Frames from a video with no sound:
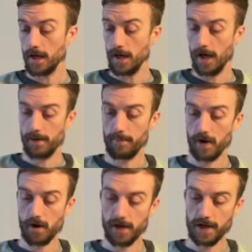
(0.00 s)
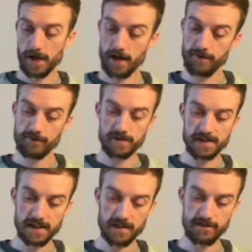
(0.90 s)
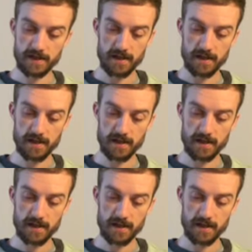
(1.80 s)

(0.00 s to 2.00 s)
I have received an